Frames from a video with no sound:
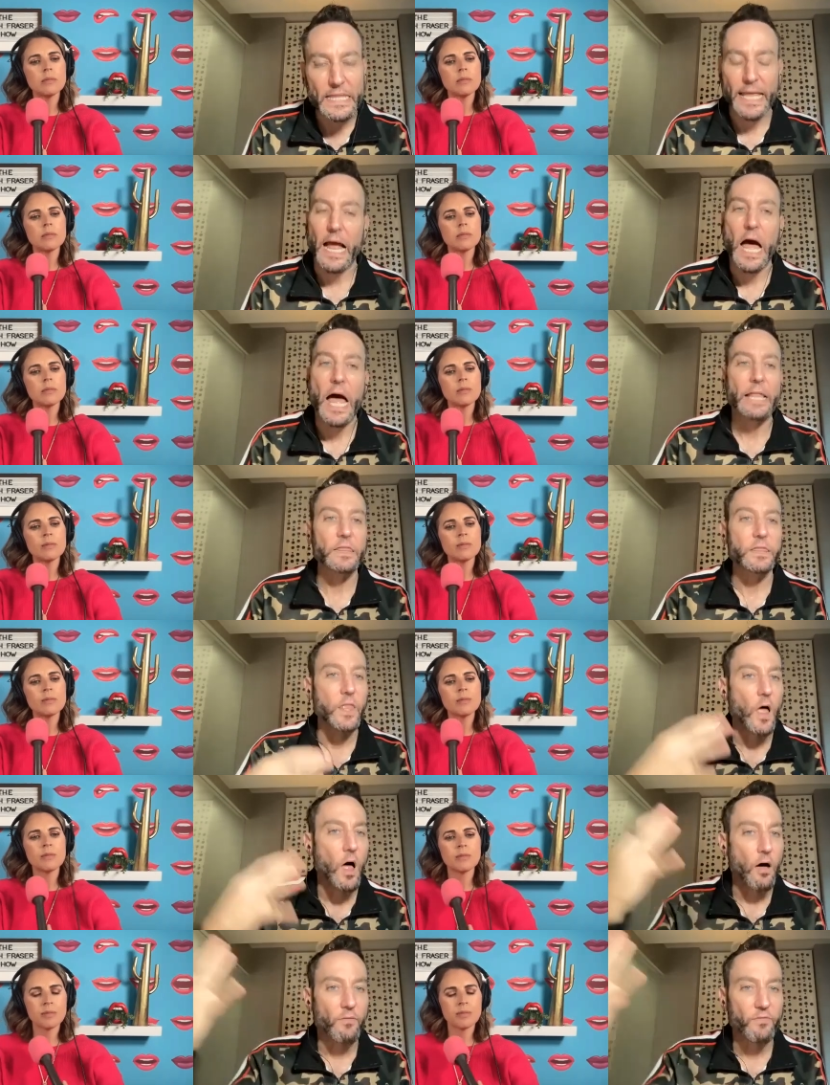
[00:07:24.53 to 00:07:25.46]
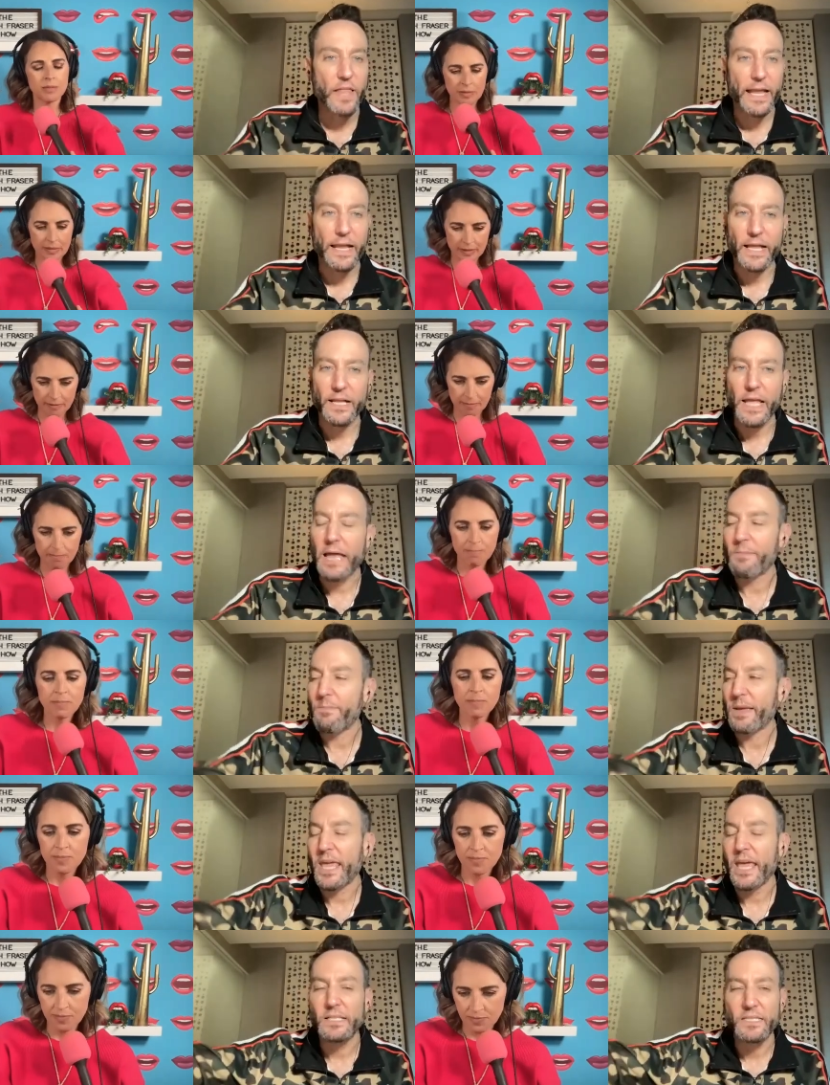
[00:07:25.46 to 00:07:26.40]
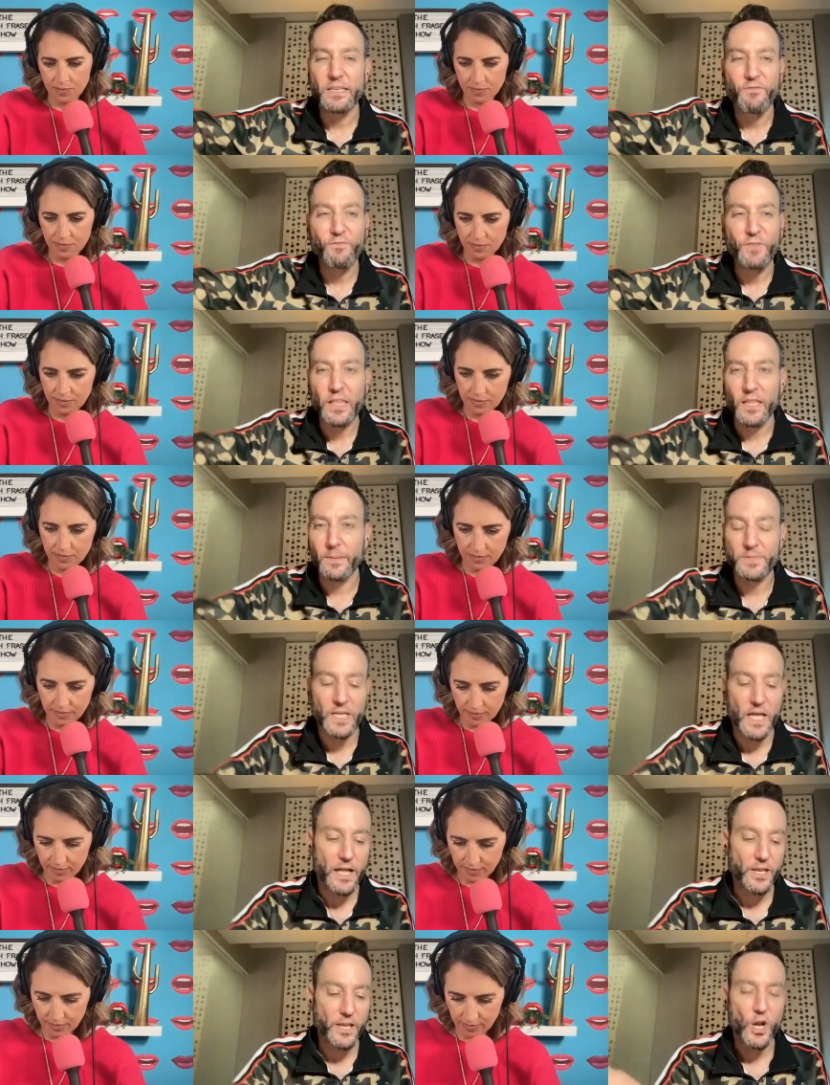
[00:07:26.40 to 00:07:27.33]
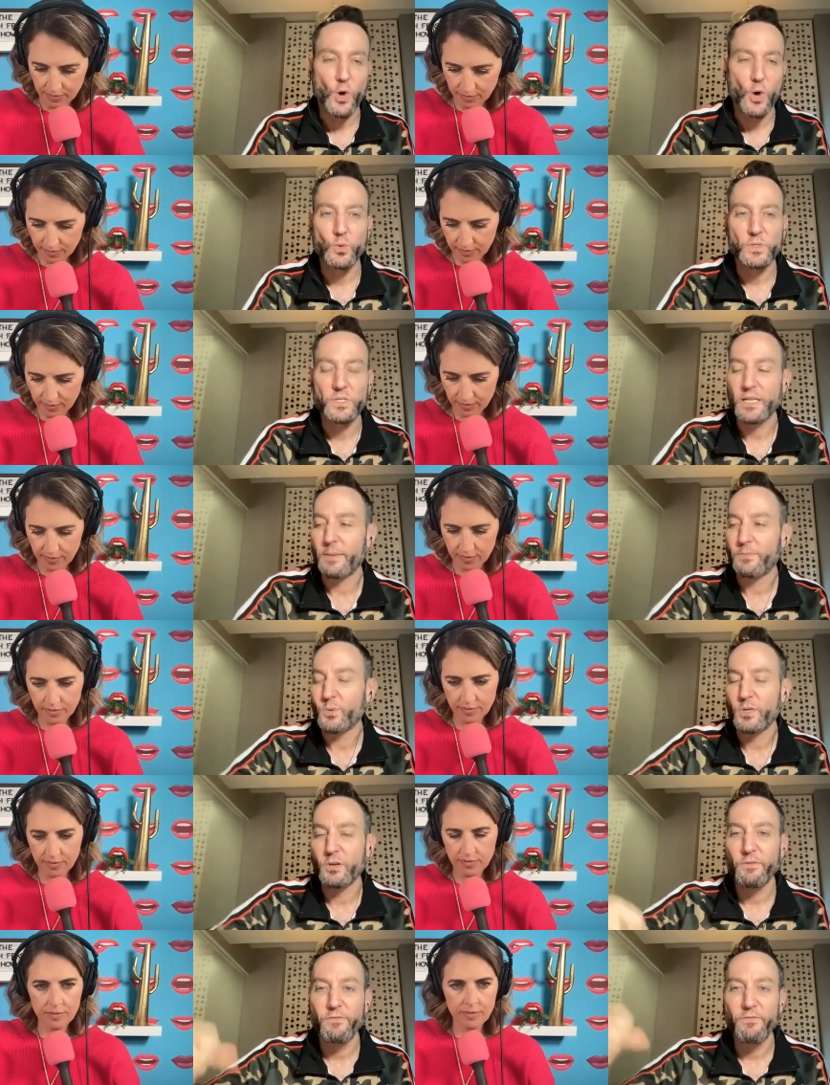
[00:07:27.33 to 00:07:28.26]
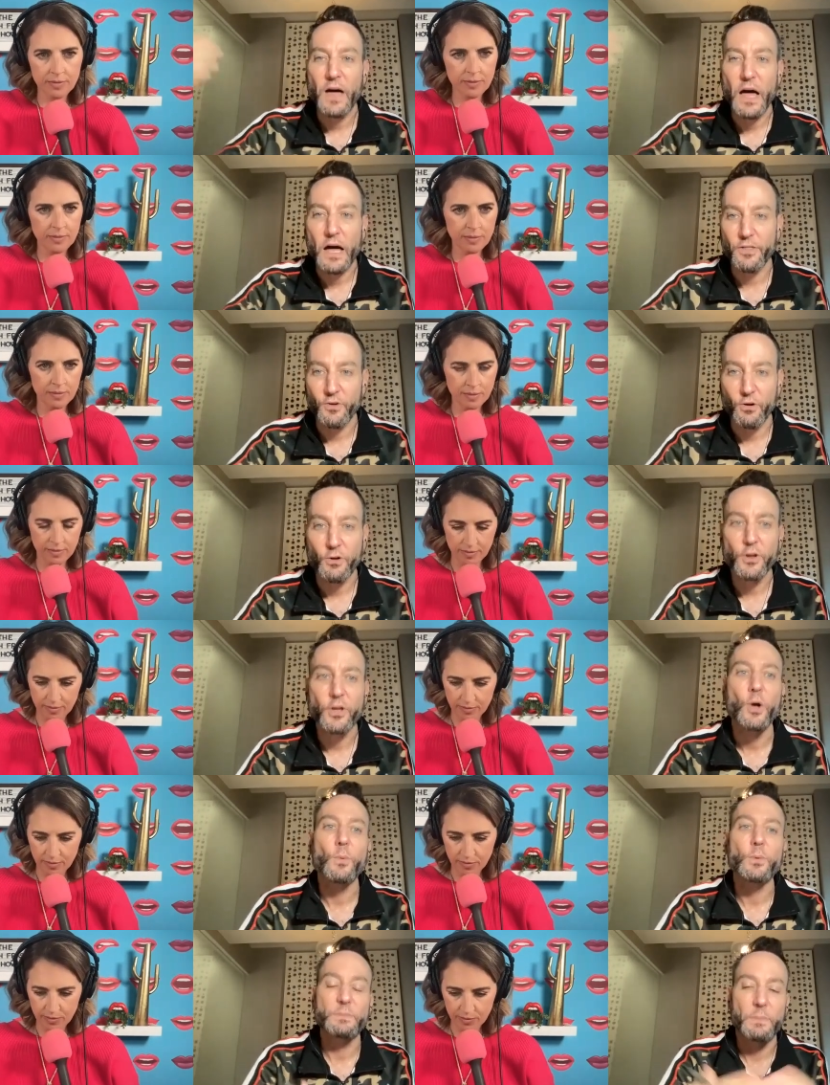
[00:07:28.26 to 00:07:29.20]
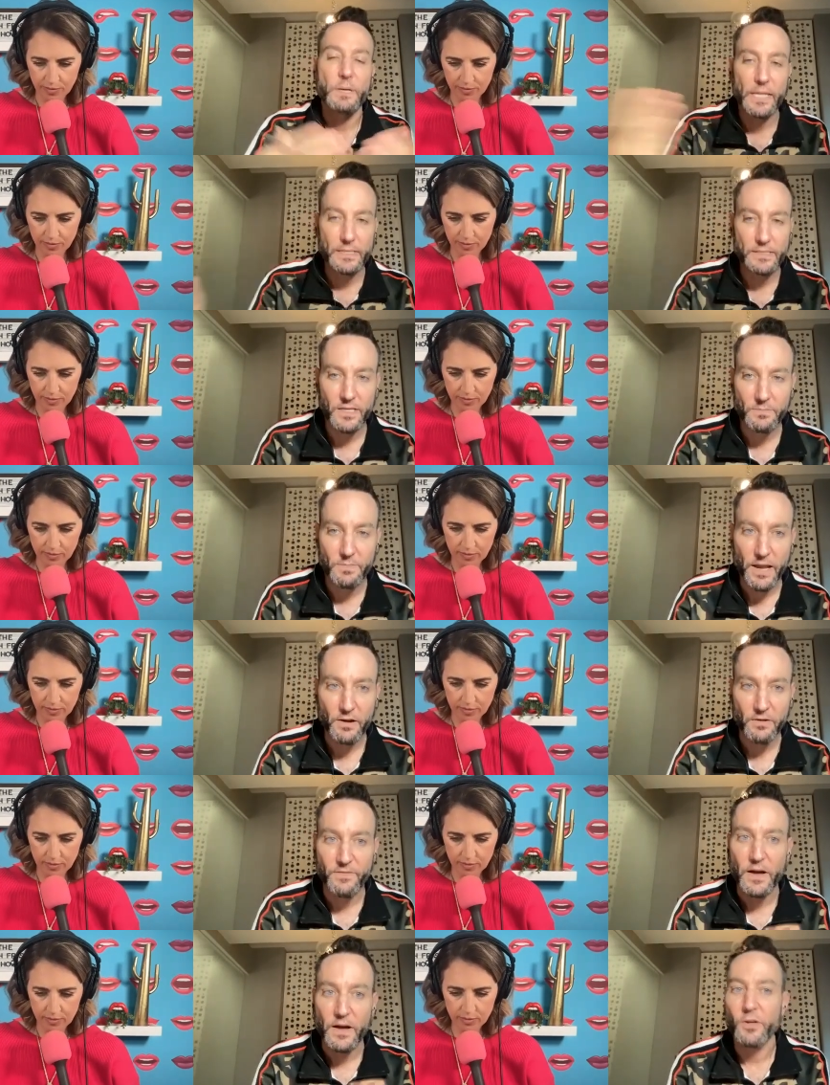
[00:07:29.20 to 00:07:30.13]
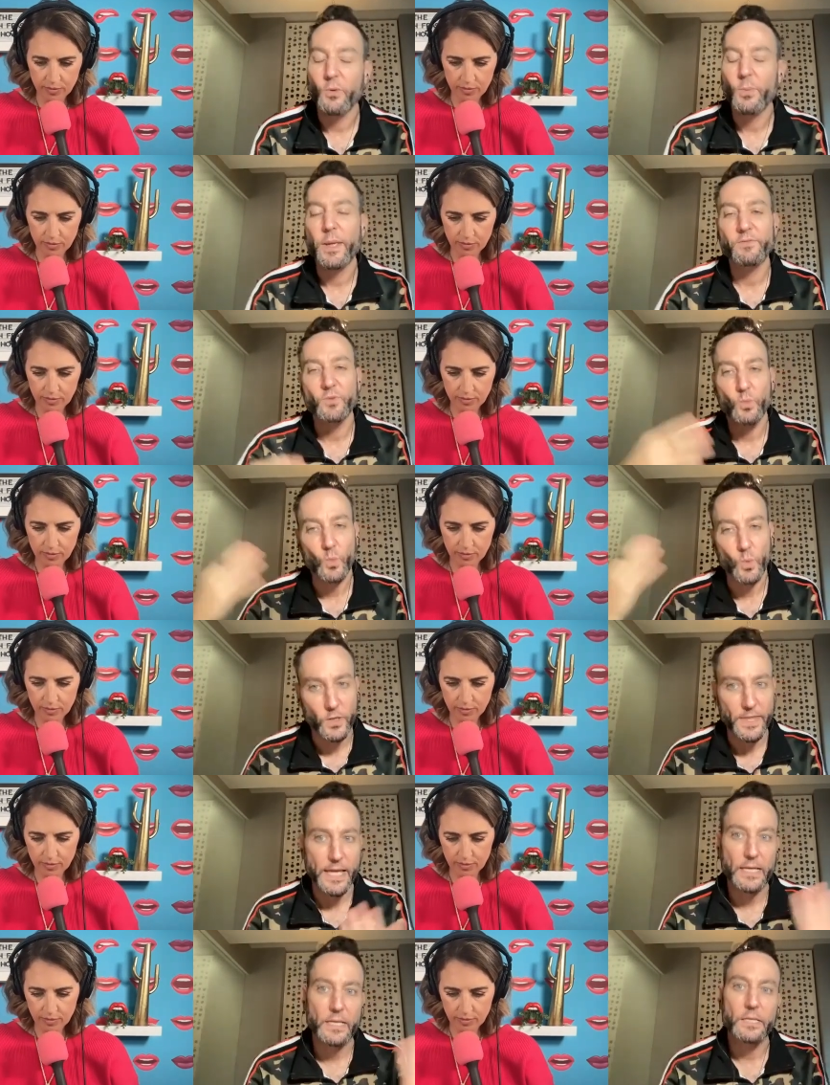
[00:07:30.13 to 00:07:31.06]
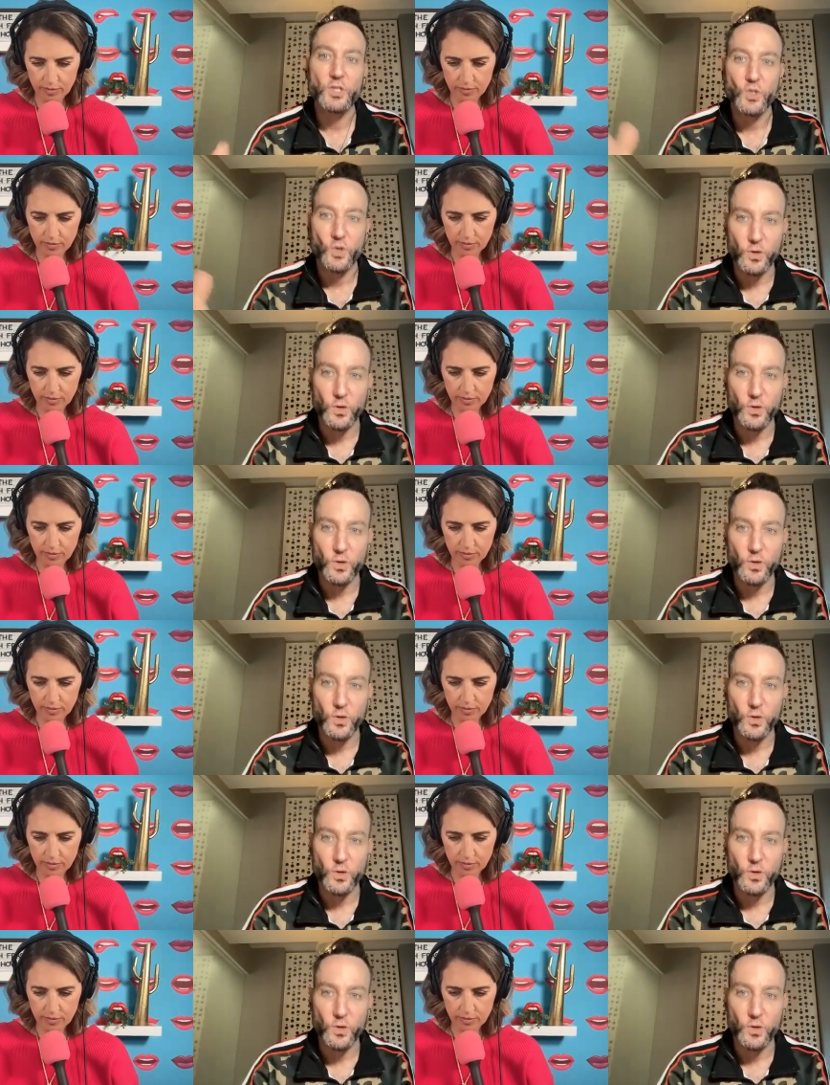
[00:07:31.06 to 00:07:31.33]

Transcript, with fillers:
Speaker 1: Like I love, like I had Mackenzie Phillips on, you know, who slept with her father, you know, was molested by her father. We have to word that a